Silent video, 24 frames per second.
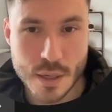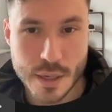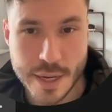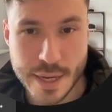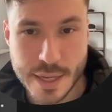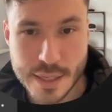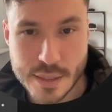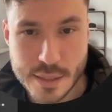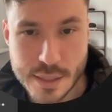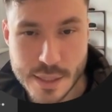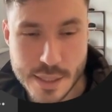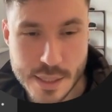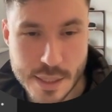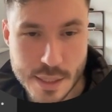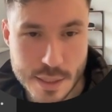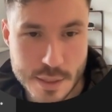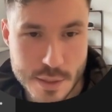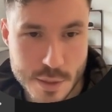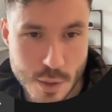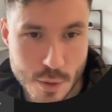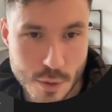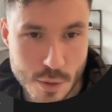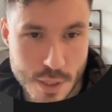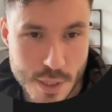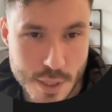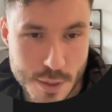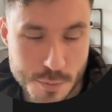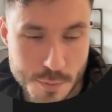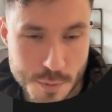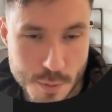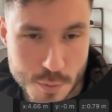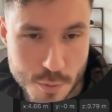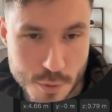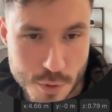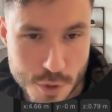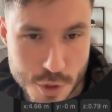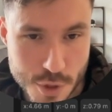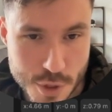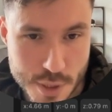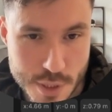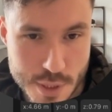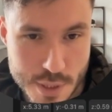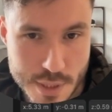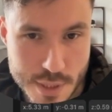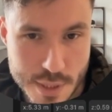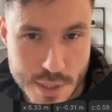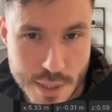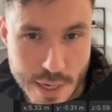and here, so if we would
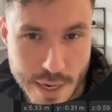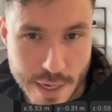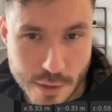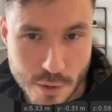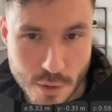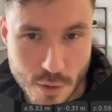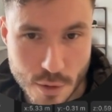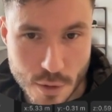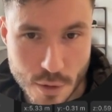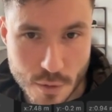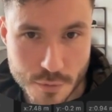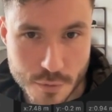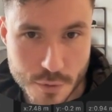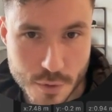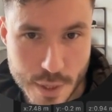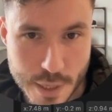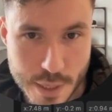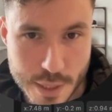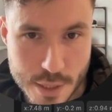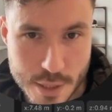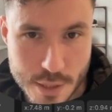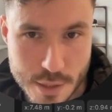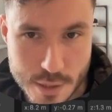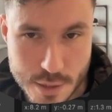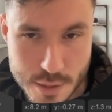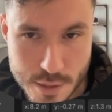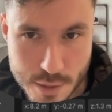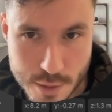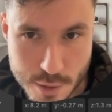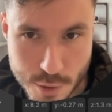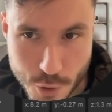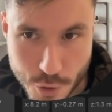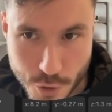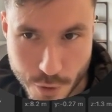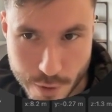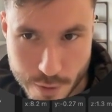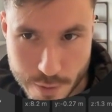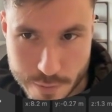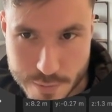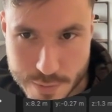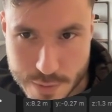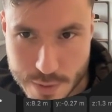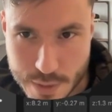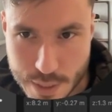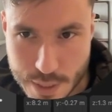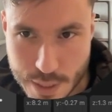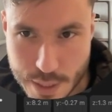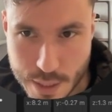just select all of the edges in the
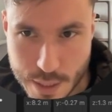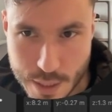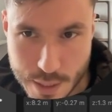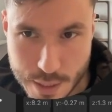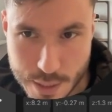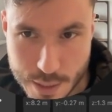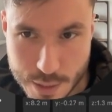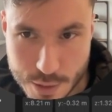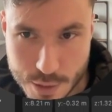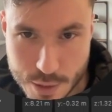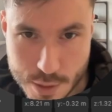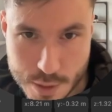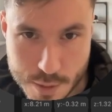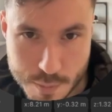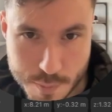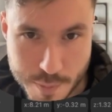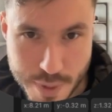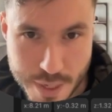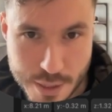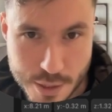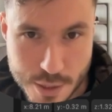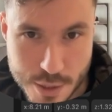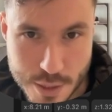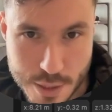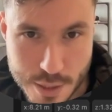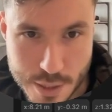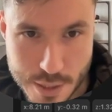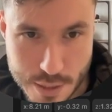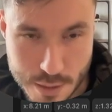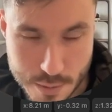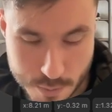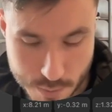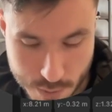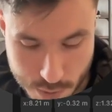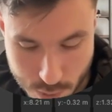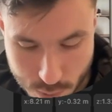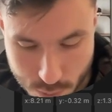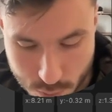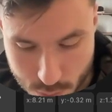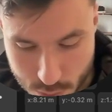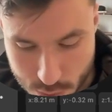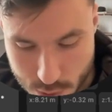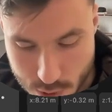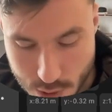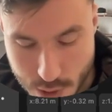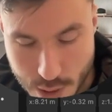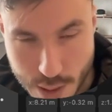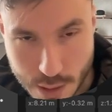curves and just patch it as we
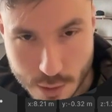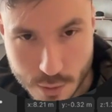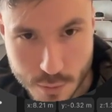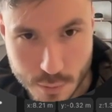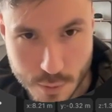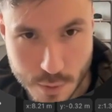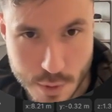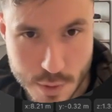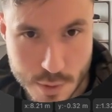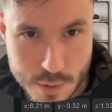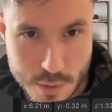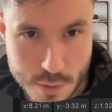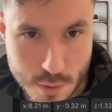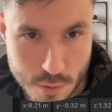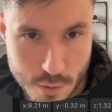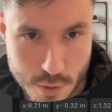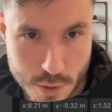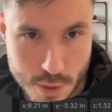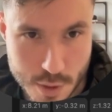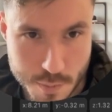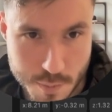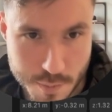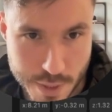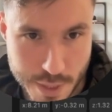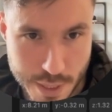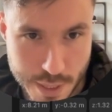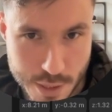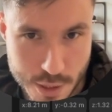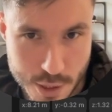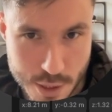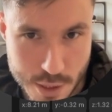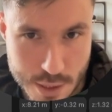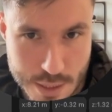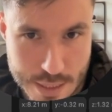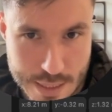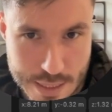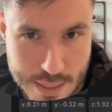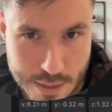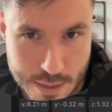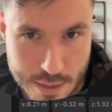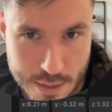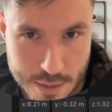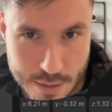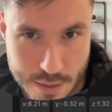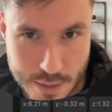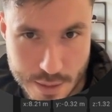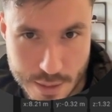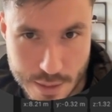usually are doing, so just patch
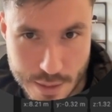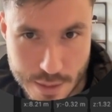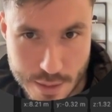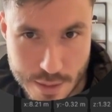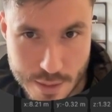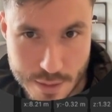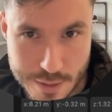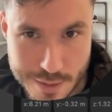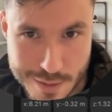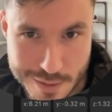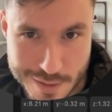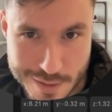and